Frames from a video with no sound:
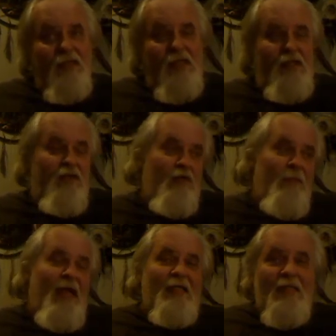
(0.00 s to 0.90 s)
and you look
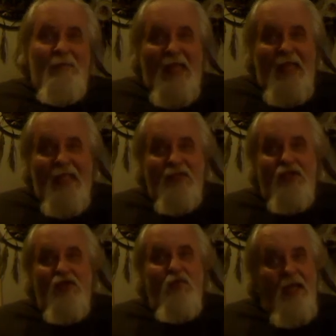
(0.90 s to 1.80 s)
back at them days,
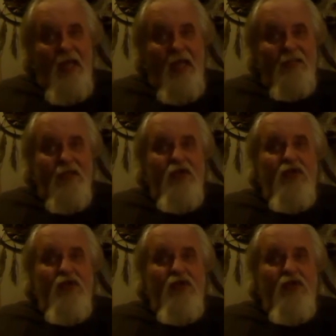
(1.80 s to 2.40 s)
and you realize